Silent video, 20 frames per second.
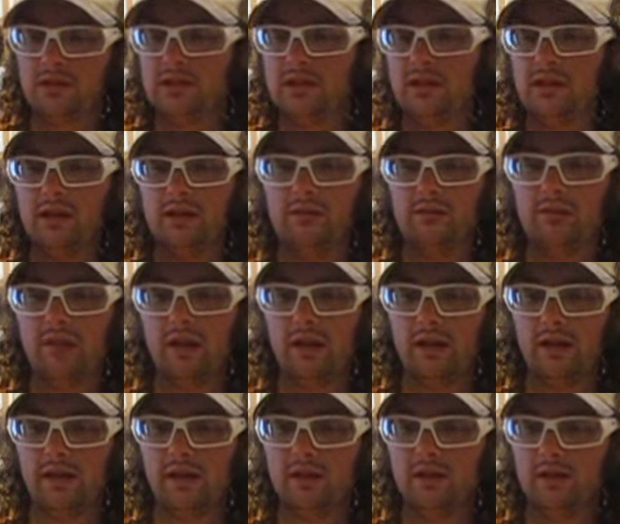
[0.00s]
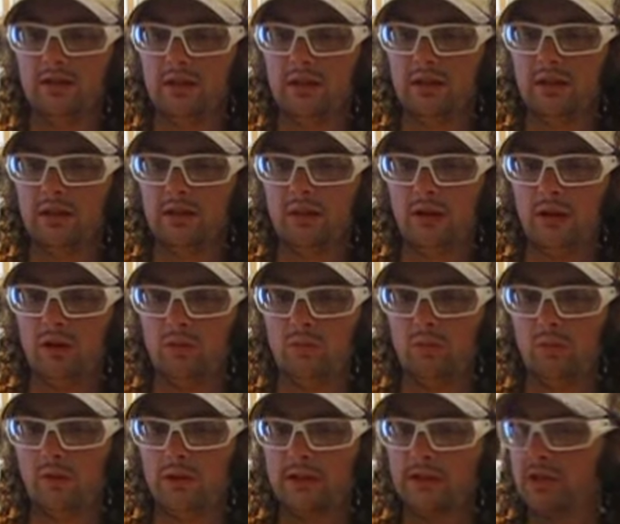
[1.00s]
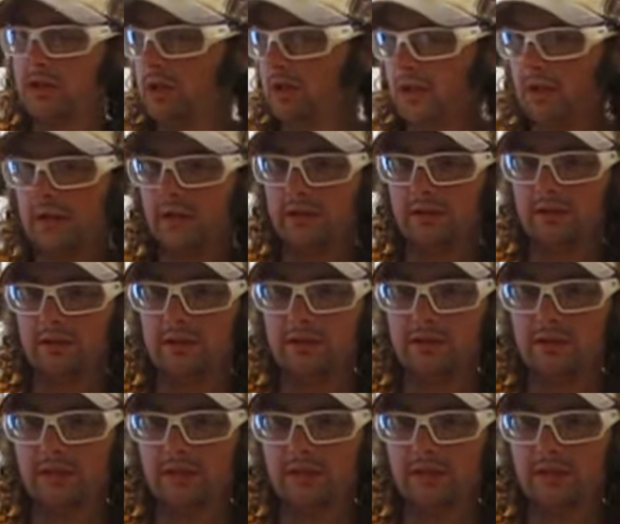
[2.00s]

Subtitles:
give like a one shot just to